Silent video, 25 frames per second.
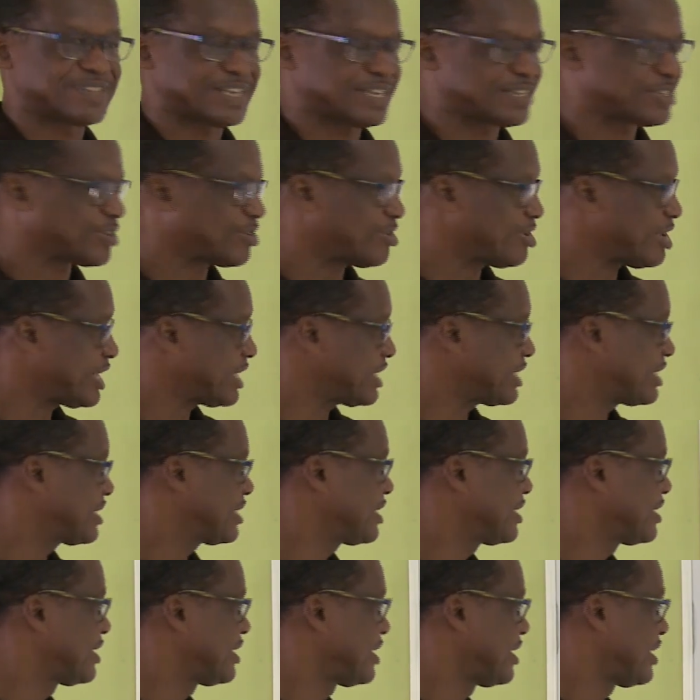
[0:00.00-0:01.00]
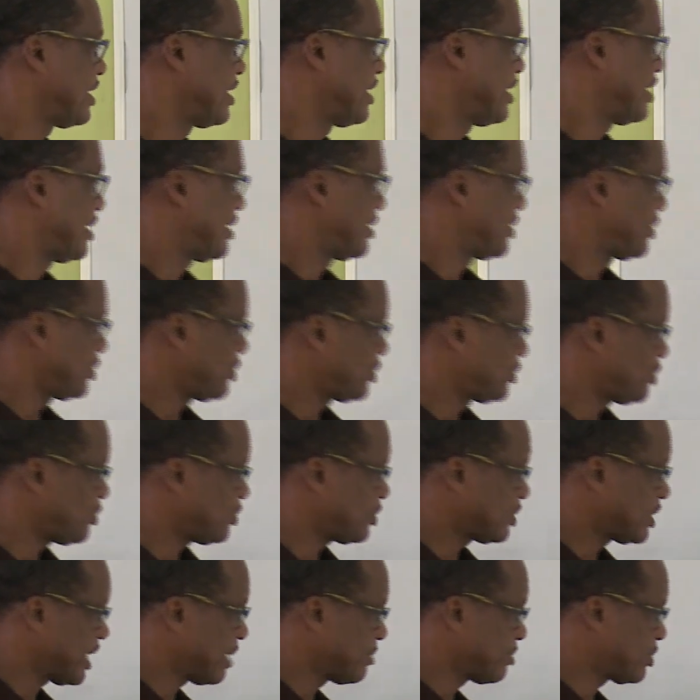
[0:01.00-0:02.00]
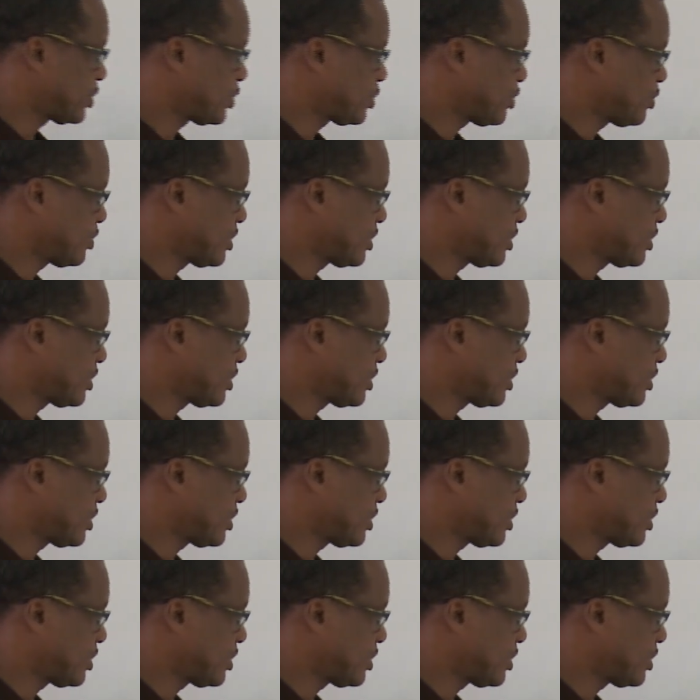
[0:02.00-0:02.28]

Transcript: That's correct. 2 times